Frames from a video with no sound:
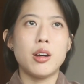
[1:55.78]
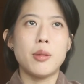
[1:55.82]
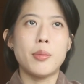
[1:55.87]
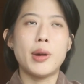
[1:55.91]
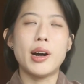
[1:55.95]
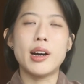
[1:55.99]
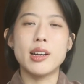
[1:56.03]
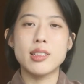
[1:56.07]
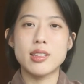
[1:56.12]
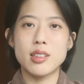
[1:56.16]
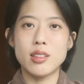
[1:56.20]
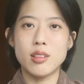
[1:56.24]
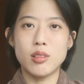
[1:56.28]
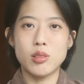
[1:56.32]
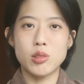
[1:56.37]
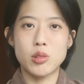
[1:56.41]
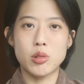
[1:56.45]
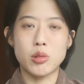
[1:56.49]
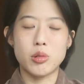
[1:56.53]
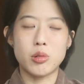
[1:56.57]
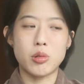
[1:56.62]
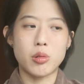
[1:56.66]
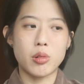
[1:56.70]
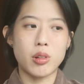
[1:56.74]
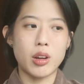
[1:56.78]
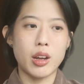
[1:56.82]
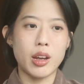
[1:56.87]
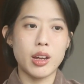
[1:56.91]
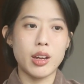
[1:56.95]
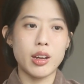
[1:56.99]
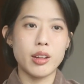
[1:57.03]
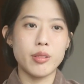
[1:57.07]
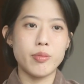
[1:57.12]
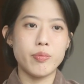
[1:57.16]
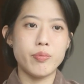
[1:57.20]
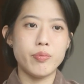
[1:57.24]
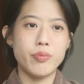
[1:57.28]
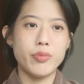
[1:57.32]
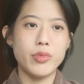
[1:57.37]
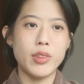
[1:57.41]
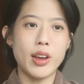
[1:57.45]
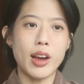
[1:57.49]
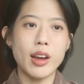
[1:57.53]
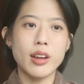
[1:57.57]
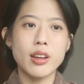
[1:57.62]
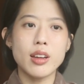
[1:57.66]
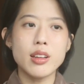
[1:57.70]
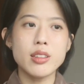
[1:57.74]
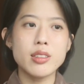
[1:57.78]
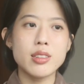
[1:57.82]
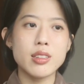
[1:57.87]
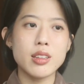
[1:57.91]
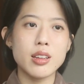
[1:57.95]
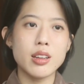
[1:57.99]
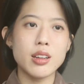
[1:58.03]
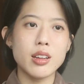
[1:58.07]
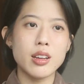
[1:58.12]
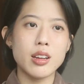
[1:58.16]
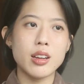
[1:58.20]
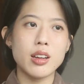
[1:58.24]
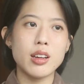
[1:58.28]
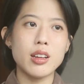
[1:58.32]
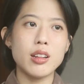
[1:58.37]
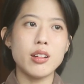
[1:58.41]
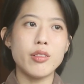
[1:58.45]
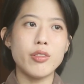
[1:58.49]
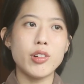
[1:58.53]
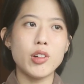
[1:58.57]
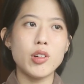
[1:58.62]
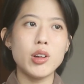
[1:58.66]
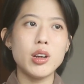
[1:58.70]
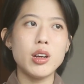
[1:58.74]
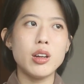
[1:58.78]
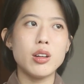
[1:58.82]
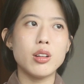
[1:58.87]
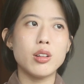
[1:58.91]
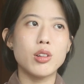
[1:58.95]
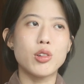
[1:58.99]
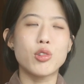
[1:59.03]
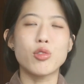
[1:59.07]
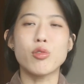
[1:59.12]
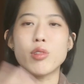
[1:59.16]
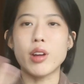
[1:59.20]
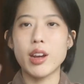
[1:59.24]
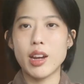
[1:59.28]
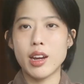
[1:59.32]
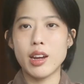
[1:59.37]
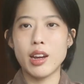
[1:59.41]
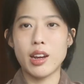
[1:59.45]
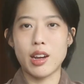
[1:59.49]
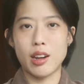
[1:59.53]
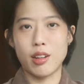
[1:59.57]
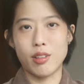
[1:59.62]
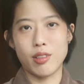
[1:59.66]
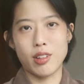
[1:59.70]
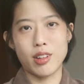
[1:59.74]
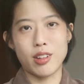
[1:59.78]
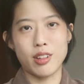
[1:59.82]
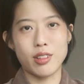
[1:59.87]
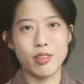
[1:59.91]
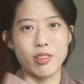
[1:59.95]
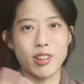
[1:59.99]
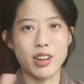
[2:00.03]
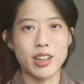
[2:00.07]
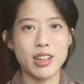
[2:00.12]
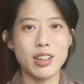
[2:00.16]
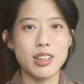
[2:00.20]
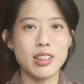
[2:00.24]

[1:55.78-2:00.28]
personal tone, and I guess in a very grey area, right?